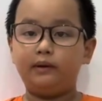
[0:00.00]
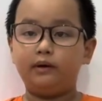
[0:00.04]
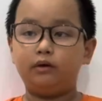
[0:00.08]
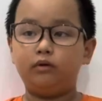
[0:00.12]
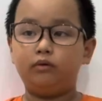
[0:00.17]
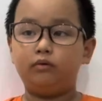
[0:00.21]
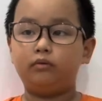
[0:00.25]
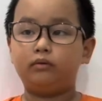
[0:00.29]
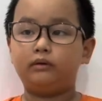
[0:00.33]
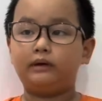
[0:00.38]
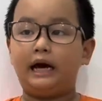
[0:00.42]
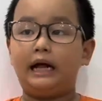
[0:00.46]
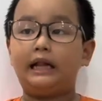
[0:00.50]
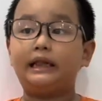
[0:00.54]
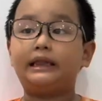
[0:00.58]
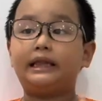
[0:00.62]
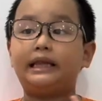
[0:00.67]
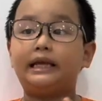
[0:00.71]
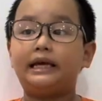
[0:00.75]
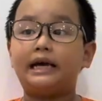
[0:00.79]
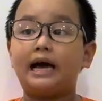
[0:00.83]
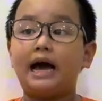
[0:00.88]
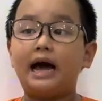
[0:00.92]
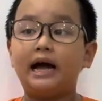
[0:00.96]
you get
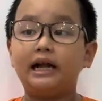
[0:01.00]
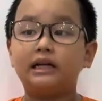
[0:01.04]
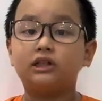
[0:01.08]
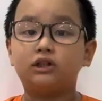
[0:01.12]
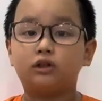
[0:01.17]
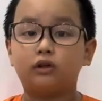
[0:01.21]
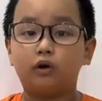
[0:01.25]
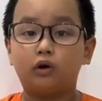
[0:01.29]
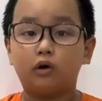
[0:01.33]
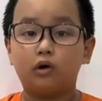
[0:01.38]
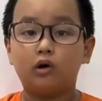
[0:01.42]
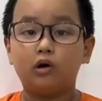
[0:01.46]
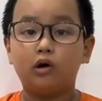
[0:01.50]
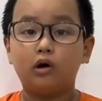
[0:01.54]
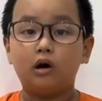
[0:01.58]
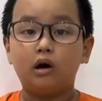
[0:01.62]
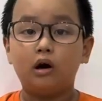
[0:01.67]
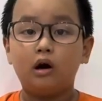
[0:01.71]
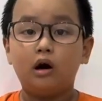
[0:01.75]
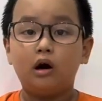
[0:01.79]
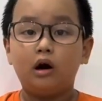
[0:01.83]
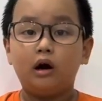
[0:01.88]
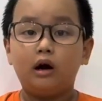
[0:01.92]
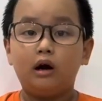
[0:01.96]
the answer,
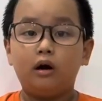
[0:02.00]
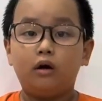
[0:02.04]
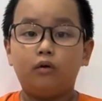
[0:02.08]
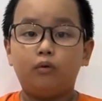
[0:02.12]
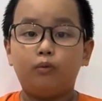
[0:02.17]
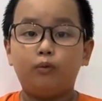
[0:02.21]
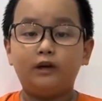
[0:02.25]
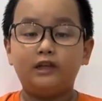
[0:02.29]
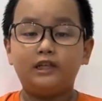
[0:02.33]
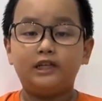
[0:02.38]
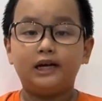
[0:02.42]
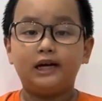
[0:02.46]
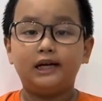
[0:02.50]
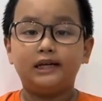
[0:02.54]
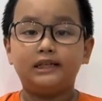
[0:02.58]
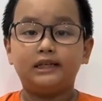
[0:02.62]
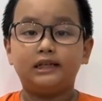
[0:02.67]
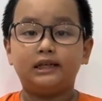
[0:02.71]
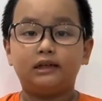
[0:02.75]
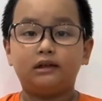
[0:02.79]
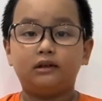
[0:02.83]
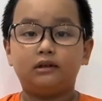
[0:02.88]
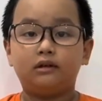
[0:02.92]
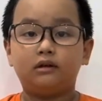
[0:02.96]
which
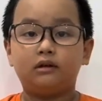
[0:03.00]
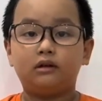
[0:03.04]
is